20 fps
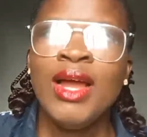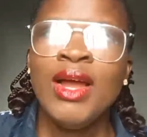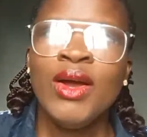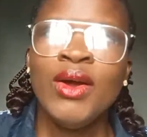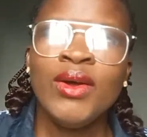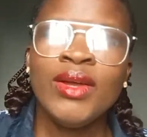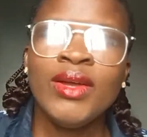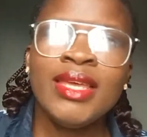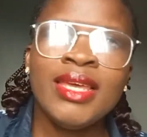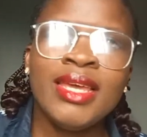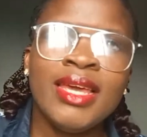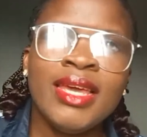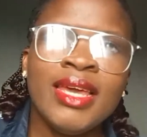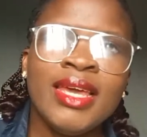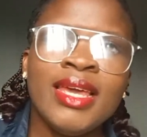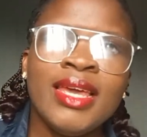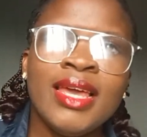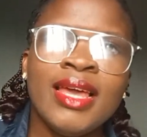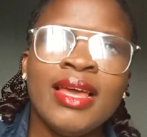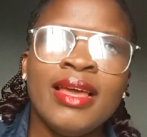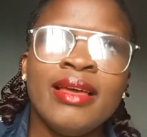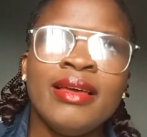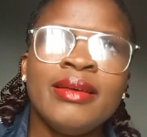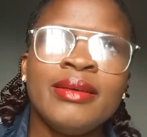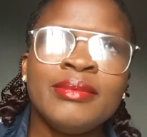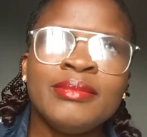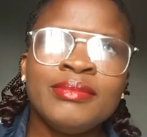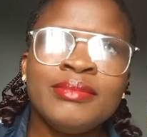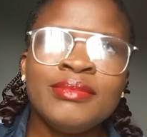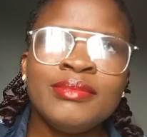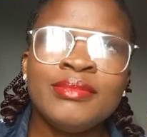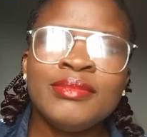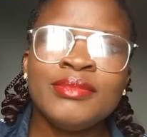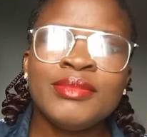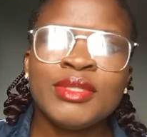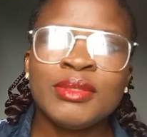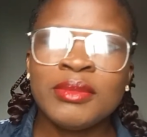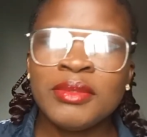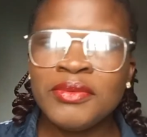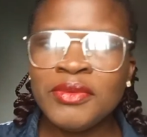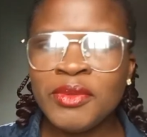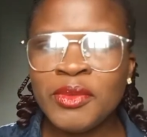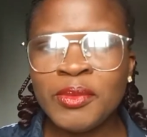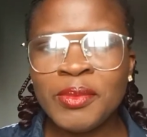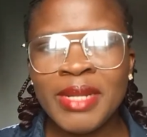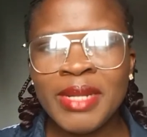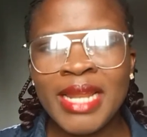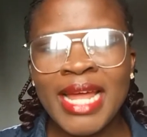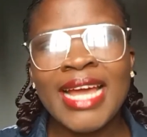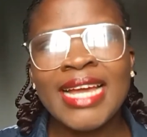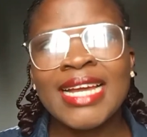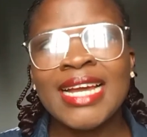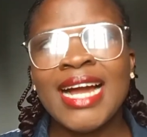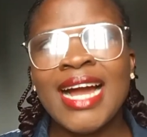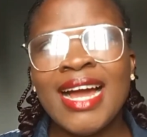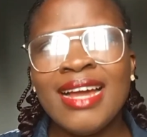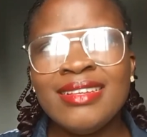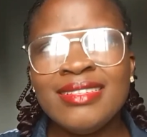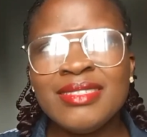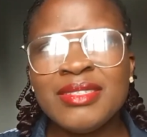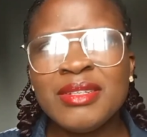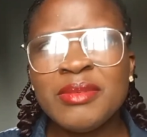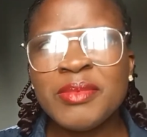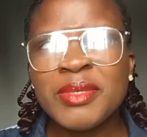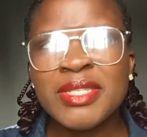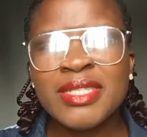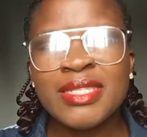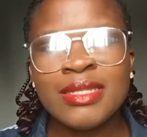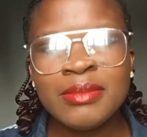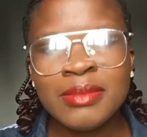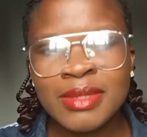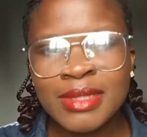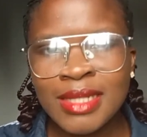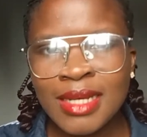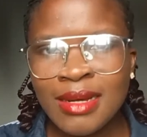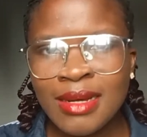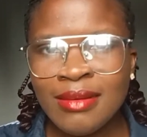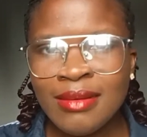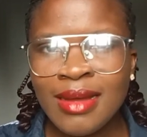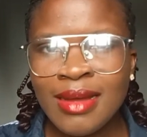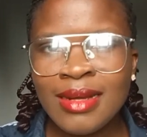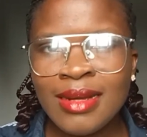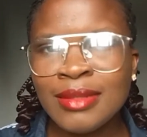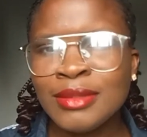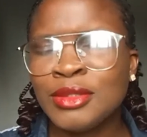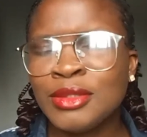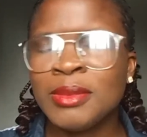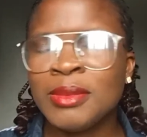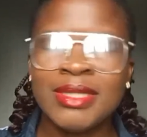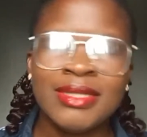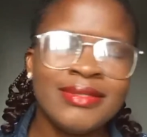Okay, some of you will be like, it's not possible now. How can somebody